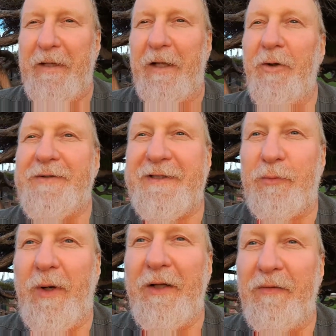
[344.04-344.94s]
looks at
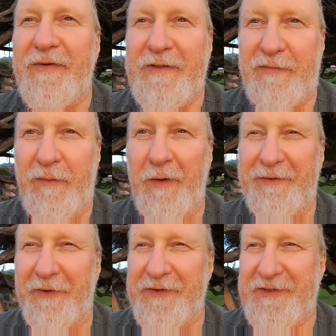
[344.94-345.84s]
one of these
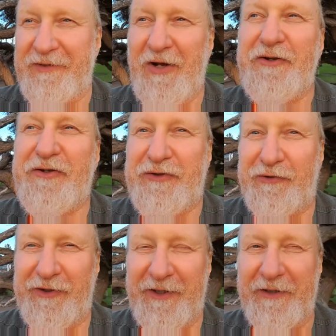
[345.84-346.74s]
photons,
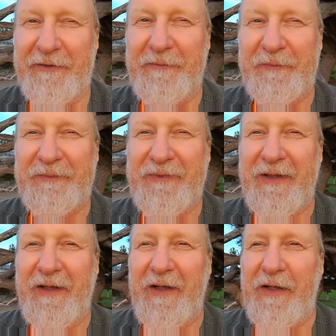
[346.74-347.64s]
registers it
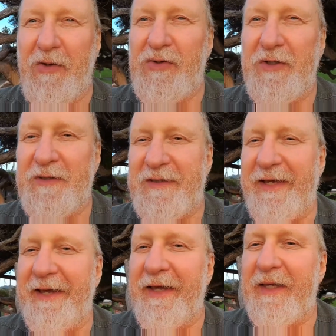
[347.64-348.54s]
using
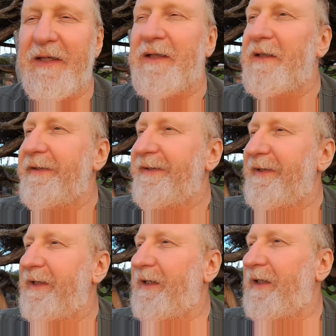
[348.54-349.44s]
say
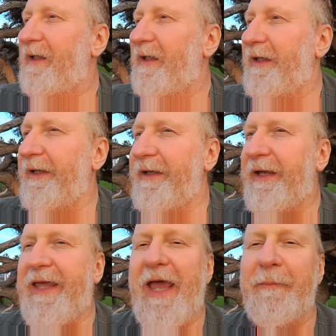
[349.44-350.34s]

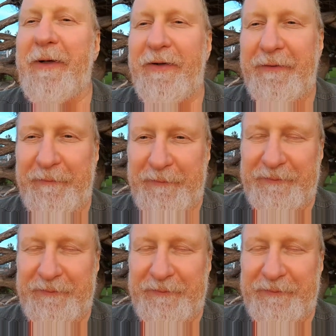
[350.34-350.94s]
a camera